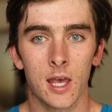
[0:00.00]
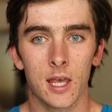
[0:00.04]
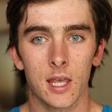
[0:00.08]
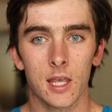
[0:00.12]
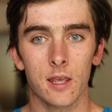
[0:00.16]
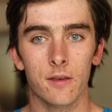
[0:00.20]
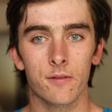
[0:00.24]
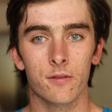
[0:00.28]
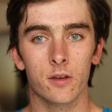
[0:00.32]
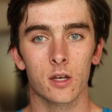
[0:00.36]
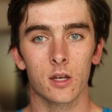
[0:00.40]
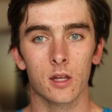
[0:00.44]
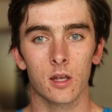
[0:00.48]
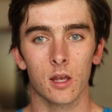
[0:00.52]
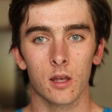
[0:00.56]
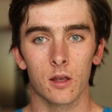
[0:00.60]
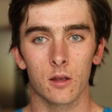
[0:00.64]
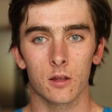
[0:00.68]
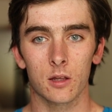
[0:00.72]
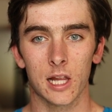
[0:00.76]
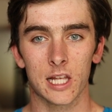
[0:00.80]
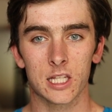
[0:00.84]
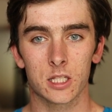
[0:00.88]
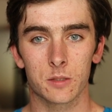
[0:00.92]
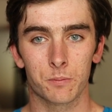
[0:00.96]
Even,
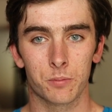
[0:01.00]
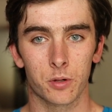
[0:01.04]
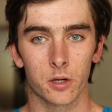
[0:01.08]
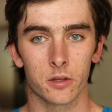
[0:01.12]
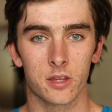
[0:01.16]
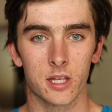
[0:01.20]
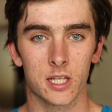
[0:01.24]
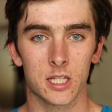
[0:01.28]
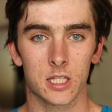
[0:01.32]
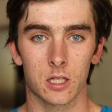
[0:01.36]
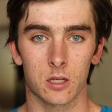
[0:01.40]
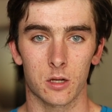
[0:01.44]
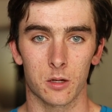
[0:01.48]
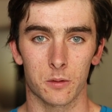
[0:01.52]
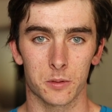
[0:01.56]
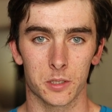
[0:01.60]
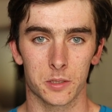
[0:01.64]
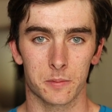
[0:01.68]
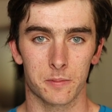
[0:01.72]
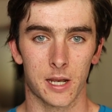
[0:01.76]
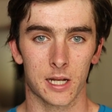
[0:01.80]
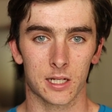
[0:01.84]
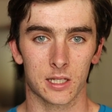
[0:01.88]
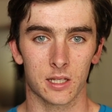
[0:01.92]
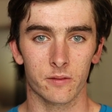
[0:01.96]
let's put this into
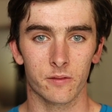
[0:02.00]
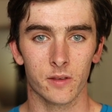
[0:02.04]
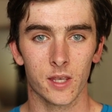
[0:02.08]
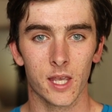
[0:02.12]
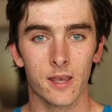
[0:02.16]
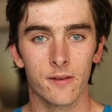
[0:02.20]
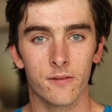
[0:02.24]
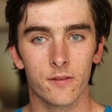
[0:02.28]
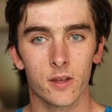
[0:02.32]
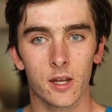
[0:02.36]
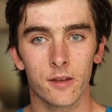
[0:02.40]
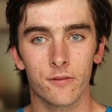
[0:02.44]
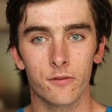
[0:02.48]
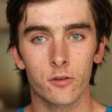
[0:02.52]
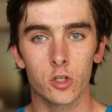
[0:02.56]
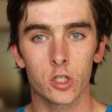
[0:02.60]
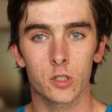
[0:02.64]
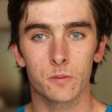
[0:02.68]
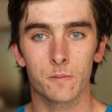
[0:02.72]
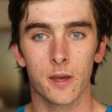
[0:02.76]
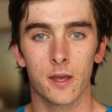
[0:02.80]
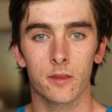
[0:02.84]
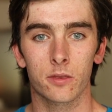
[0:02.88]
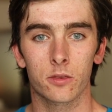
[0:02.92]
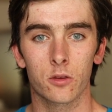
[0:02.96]
perspective, even if you
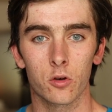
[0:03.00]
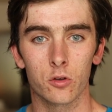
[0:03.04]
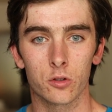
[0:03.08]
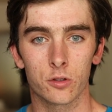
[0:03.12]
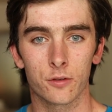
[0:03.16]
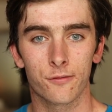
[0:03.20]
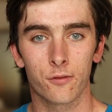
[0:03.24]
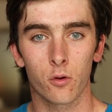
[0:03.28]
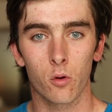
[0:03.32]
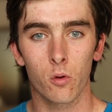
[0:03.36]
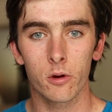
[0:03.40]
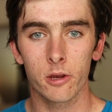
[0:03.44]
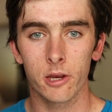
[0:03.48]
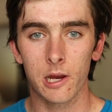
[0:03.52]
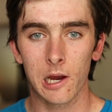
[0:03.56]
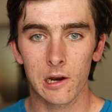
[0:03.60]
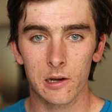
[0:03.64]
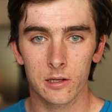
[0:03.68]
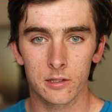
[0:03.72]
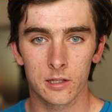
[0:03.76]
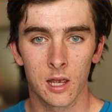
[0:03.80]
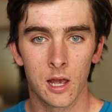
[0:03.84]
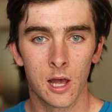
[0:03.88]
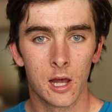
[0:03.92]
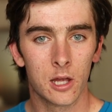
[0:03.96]
spent those four
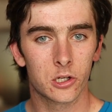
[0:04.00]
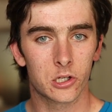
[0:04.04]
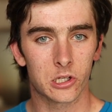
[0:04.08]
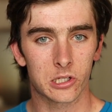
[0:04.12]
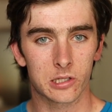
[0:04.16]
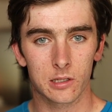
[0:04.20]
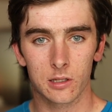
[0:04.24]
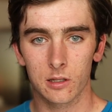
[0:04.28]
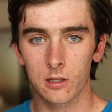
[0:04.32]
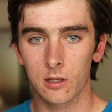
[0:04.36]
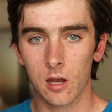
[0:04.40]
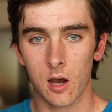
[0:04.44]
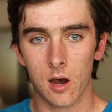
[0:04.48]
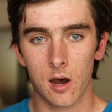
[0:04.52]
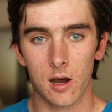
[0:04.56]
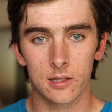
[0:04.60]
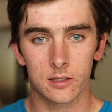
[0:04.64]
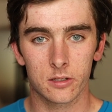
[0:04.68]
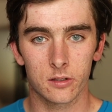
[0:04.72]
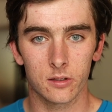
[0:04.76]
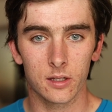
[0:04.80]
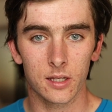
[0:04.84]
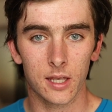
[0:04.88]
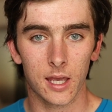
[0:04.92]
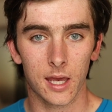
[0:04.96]
years just
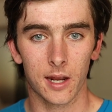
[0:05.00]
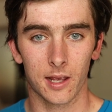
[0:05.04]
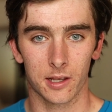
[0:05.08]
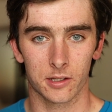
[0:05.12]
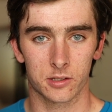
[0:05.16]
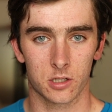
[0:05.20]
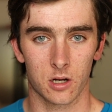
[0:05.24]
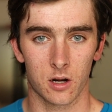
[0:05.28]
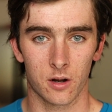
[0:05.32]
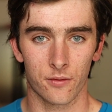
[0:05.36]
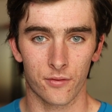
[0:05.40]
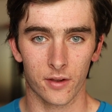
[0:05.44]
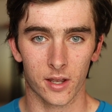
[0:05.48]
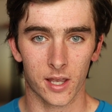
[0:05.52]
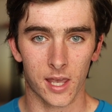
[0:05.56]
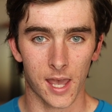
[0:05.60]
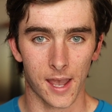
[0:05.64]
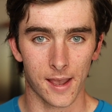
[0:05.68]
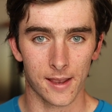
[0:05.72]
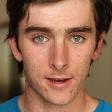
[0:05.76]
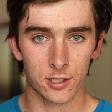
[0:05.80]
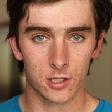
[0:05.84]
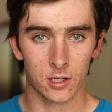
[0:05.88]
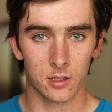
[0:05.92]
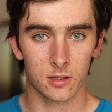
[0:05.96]
constantly getting
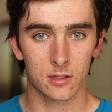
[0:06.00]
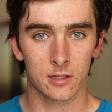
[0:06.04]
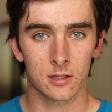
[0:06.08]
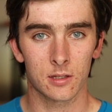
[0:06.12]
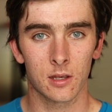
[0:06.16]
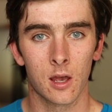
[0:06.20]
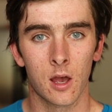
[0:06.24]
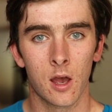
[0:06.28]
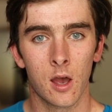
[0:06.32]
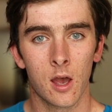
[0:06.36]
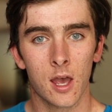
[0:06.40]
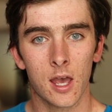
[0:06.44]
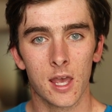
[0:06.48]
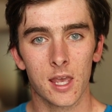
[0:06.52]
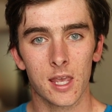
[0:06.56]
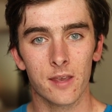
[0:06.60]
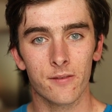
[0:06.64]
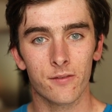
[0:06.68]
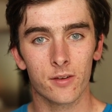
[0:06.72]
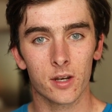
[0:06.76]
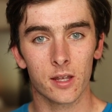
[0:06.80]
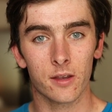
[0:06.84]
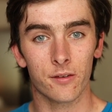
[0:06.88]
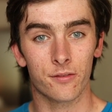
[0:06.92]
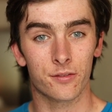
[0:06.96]
certifications,
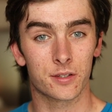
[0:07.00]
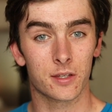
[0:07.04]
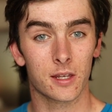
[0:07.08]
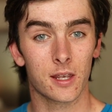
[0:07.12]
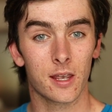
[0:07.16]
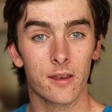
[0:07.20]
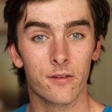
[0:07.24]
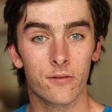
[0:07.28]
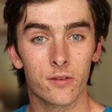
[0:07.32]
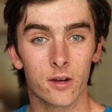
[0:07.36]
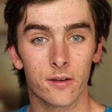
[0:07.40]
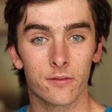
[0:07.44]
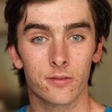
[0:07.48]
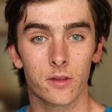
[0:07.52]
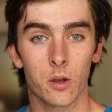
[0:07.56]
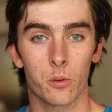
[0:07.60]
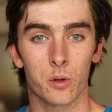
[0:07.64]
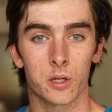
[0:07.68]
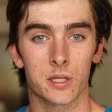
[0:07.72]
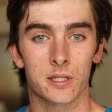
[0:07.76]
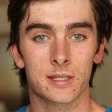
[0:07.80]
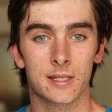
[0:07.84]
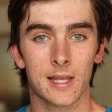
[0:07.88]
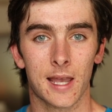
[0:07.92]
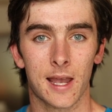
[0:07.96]
even if even if there were
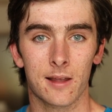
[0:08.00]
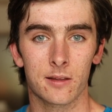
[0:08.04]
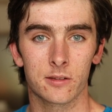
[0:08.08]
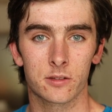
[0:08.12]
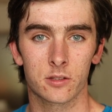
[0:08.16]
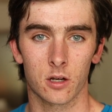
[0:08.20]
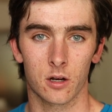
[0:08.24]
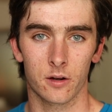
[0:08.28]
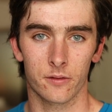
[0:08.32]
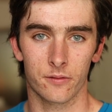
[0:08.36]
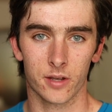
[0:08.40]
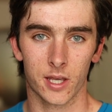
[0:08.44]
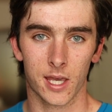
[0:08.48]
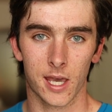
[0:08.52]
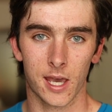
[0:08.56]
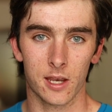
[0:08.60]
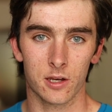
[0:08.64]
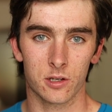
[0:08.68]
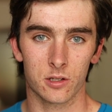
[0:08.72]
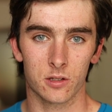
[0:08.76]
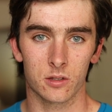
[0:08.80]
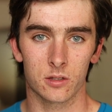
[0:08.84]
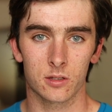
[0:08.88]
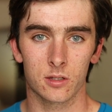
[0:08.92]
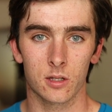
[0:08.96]
SANS
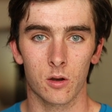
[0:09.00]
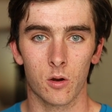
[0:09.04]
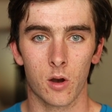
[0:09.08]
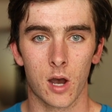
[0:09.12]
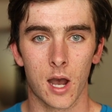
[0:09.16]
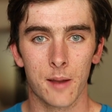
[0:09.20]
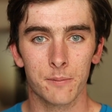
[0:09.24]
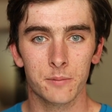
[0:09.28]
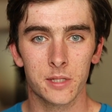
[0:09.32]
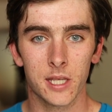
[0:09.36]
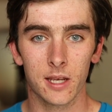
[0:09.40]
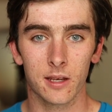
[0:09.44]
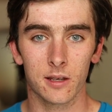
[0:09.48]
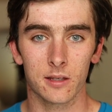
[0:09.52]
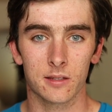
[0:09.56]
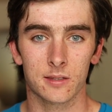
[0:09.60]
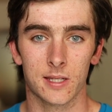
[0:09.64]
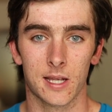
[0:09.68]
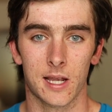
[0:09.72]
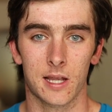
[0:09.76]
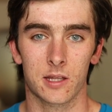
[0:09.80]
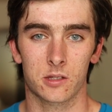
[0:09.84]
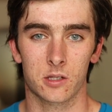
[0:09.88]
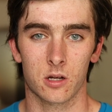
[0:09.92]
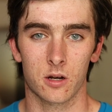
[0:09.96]
certifications. So I'm taking a
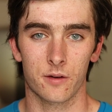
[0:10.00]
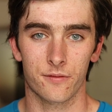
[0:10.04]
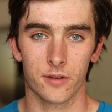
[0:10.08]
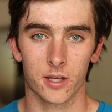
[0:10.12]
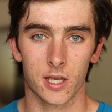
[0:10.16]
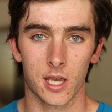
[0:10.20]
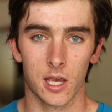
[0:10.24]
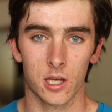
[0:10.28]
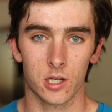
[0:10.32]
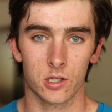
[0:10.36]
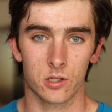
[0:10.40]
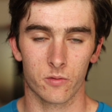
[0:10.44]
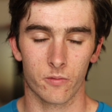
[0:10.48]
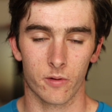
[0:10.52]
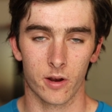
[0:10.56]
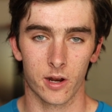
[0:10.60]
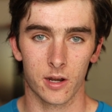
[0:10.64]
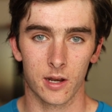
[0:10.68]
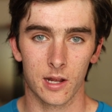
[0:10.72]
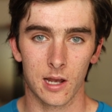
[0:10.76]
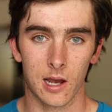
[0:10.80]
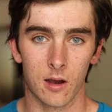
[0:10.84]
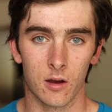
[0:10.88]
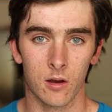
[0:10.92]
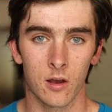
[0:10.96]
SANS certification right
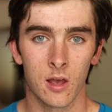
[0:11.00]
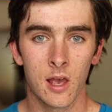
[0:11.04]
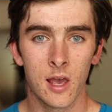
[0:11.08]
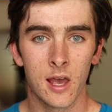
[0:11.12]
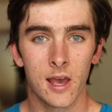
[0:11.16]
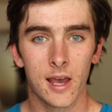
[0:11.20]
now.